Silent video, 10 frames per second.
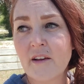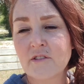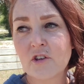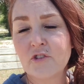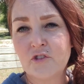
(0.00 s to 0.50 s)

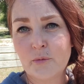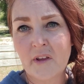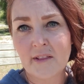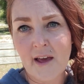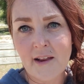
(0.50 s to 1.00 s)
I start
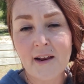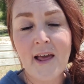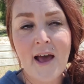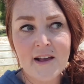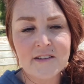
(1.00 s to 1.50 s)
doing that
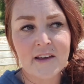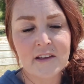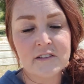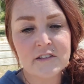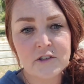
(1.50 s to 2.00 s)
and as
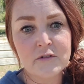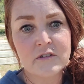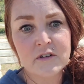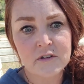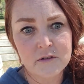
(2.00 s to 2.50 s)
I continue
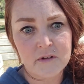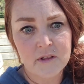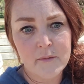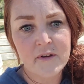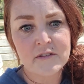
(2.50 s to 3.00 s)
to start
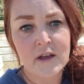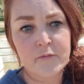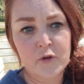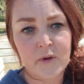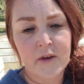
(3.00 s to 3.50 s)
doing that because
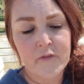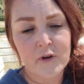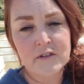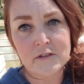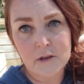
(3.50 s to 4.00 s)
I'm doing it
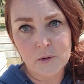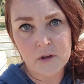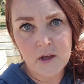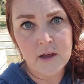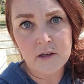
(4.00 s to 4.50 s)
very
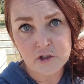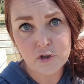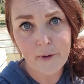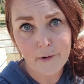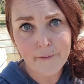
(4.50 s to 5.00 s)
slowly, I need
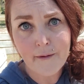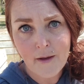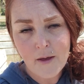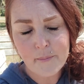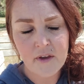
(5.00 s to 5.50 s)
to do better,
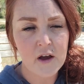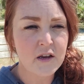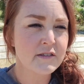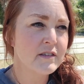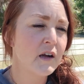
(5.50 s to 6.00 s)

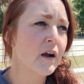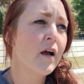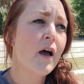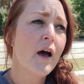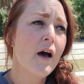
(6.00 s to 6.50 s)
being honest
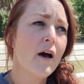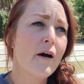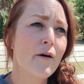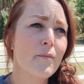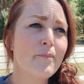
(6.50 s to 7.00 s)
here.
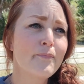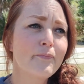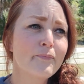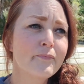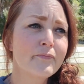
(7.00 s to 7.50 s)
Um,
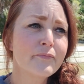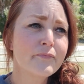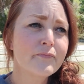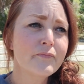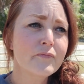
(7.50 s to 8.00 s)

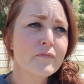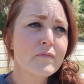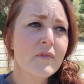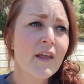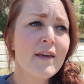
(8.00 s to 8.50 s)

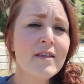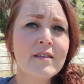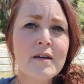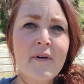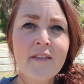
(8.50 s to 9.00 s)
I
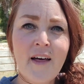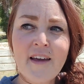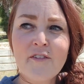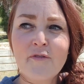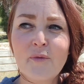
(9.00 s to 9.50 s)
think that my
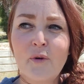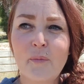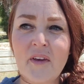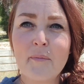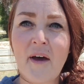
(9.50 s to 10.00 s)
life
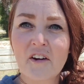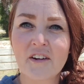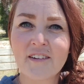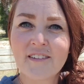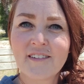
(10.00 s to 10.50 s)
will be
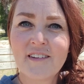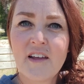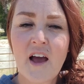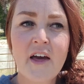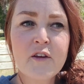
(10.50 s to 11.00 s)
better.
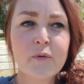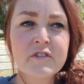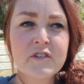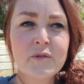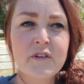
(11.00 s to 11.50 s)
I think
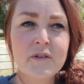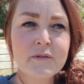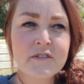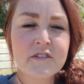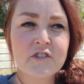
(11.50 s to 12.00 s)
we're so
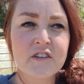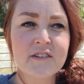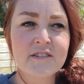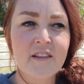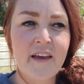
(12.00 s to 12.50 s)
used to
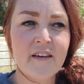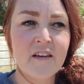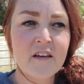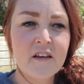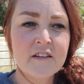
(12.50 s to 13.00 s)
just
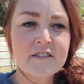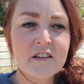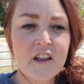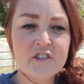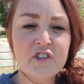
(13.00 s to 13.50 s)
like
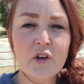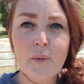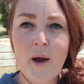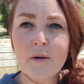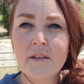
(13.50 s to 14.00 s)

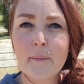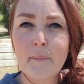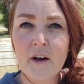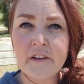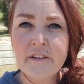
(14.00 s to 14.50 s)
sludging around in
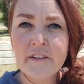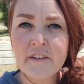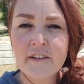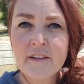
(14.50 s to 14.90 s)
the mud